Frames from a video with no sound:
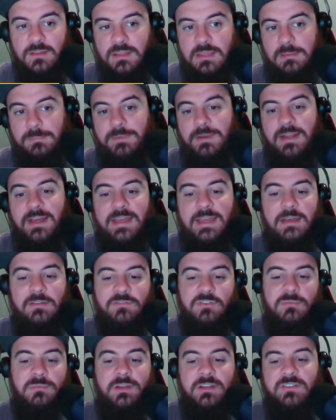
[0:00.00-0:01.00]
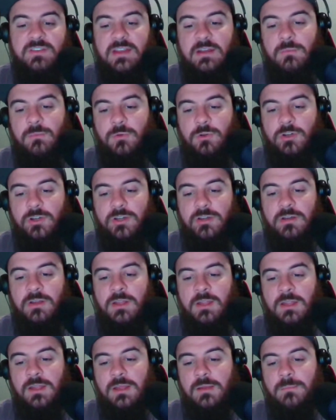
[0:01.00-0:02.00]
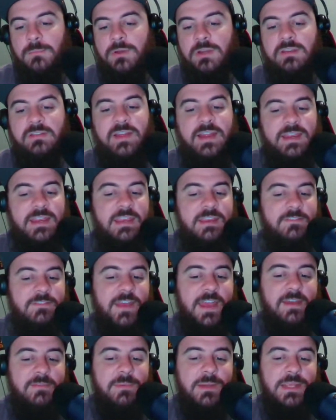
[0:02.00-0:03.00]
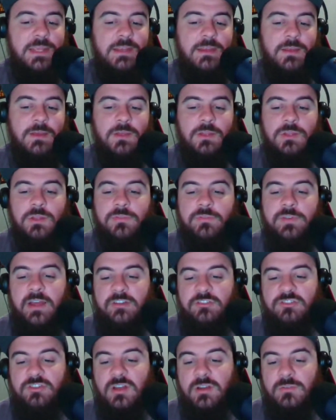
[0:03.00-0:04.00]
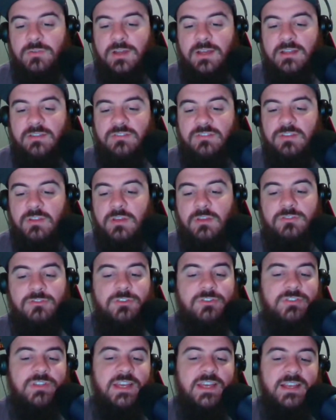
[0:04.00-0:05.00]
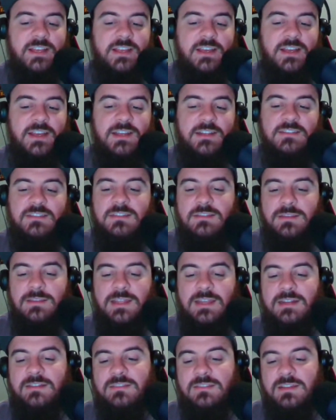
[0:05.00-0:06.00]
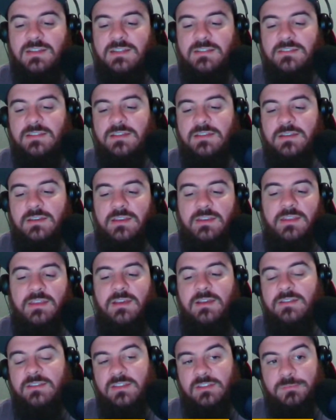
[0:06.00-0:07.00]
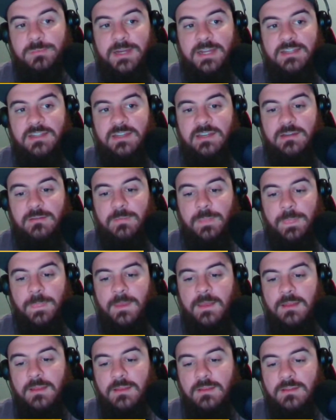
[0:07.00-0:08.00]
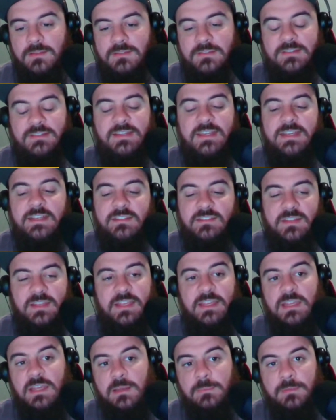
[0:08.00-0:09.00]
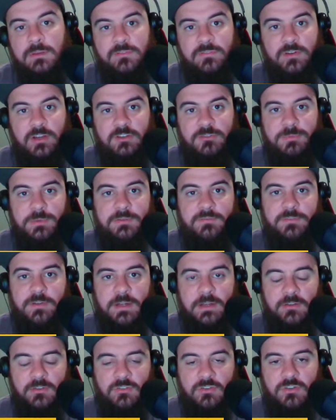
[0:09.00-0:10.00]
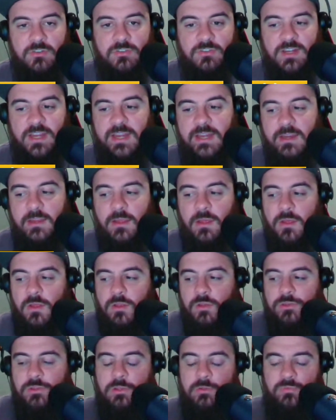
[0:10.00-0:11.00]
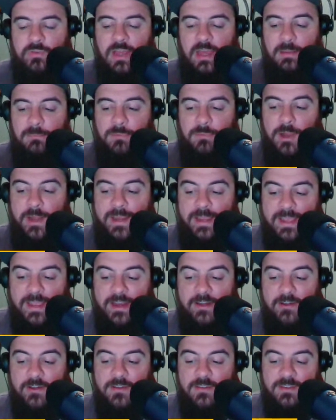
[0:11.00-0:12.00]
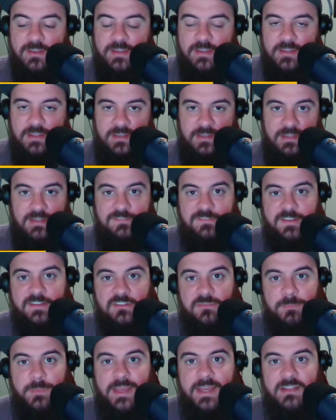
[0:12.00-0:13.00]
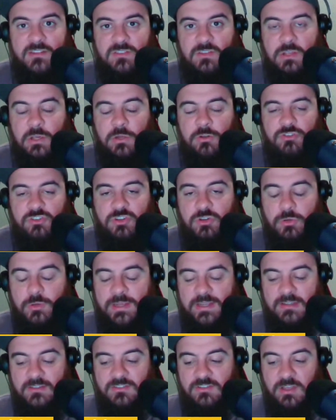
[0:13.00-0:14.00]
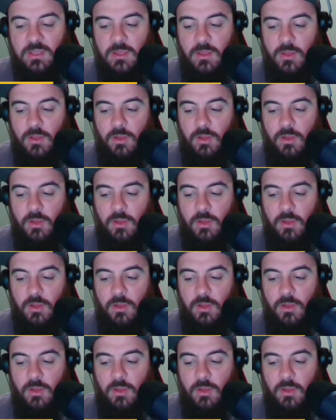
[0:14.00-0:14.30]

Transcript: Keep an eye out for Montana Warren. But you've got Keith Abney, you've got Sean Russ, Josiah Cox, Lennox Lawson, Keontez Bradley. 6 incoming freshmen for Arizona State. You've got Brian Carrington, the defensive backs coach, who has